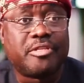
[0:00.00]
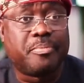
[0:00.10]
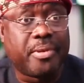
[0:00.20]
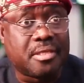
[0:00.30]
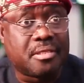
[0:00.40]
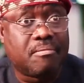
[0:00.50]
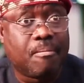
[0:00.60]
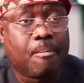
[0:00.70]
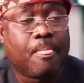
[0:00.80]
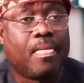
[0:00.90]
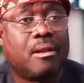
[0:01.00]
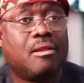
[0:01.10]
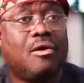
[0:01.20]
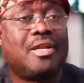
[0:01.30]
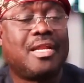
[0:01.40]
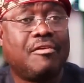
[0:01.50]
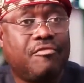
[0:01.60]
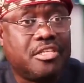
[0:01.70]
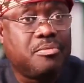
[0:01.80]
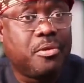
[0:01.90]
space. On an
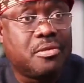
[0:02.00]
average